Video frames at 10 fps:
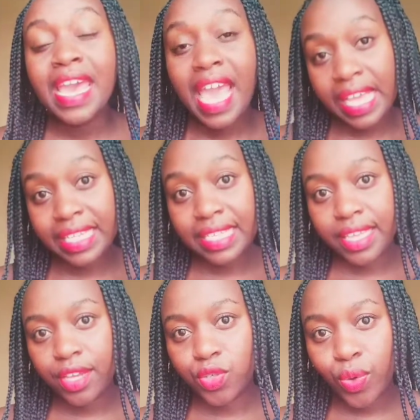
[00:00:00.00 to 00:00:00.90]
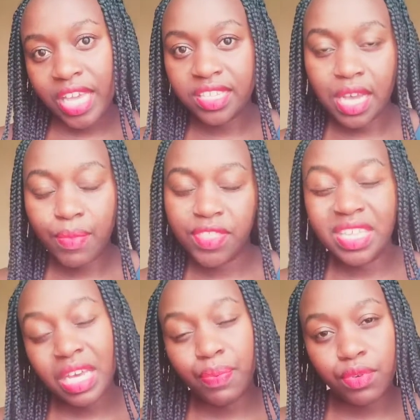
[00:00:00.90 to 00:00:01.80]
HSK2 exam
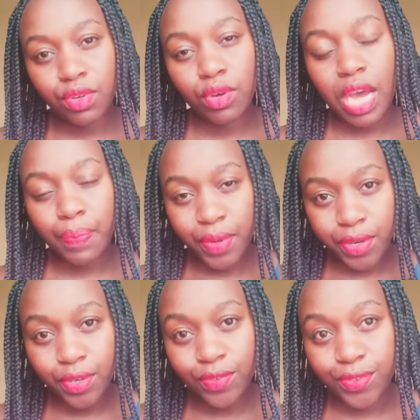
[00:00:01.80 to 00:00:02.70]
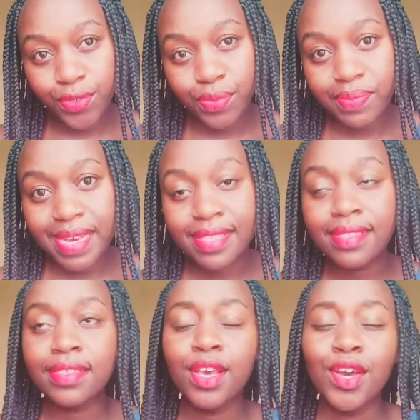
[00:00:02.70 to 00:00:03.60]
within a period of 2
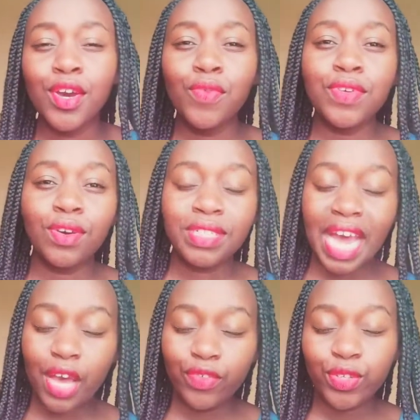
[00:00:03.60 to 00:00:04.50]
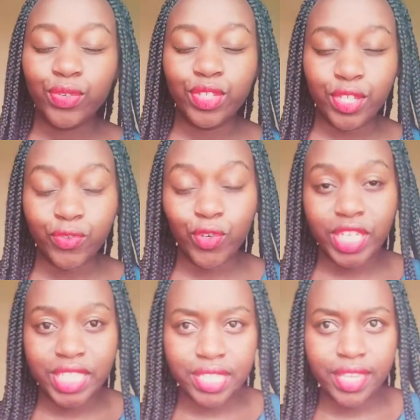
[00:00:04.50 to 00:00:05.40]
months without having to sit for
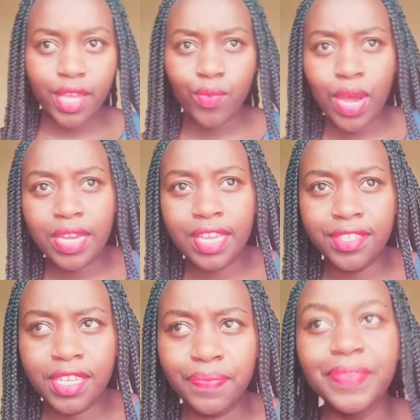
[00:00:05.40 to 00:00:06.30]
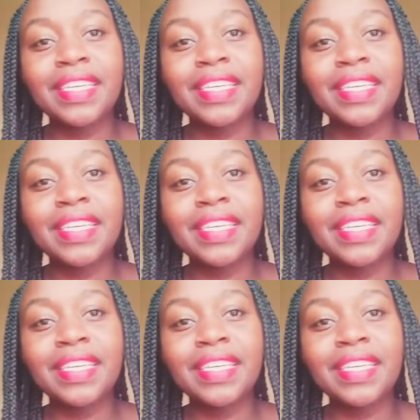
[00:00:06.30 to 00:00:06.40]
HSK1 exam.